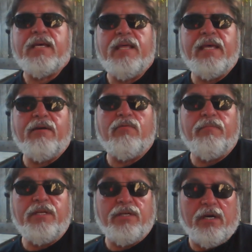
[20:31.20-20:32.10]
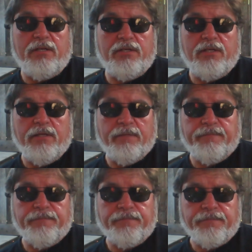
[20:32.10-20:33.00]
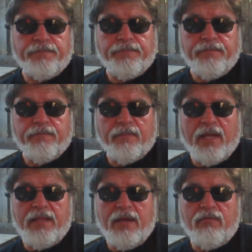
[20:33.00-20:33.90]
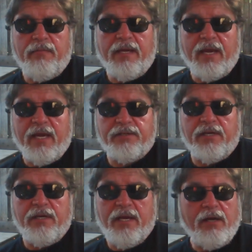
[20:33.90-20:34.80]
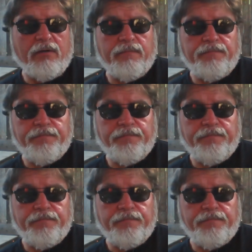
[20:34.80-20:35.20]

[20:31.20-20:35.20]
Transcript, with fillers: and they will be judged, and they will be cast into hell,